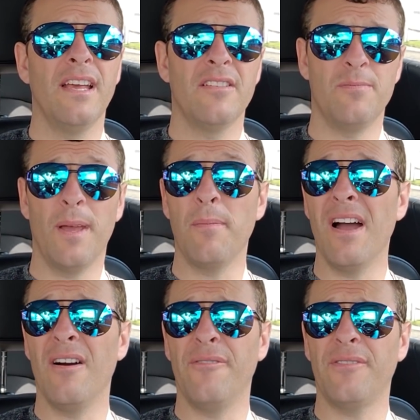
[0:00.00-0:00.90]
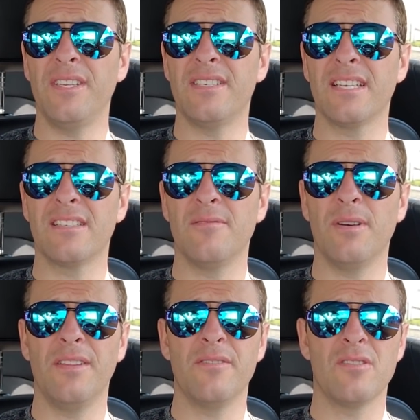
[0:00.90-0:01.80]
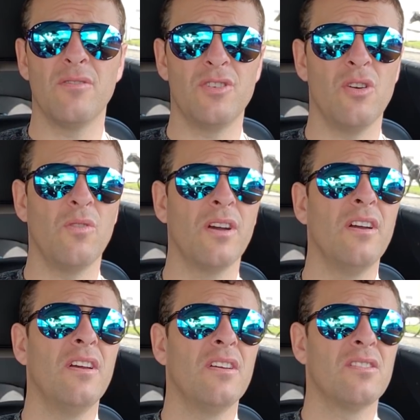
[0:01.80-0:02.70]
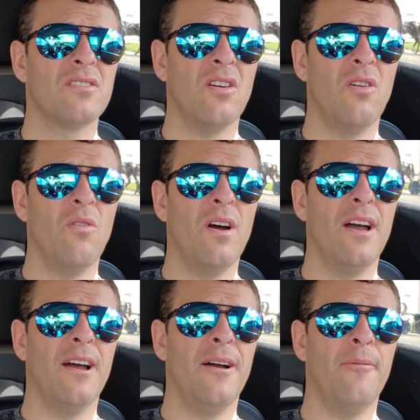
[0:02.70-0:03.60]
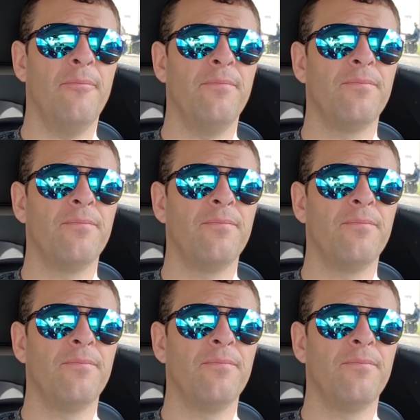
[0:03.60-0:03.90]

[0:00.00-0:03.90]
It's a big mile, 56 in the mud. There's no joke. So I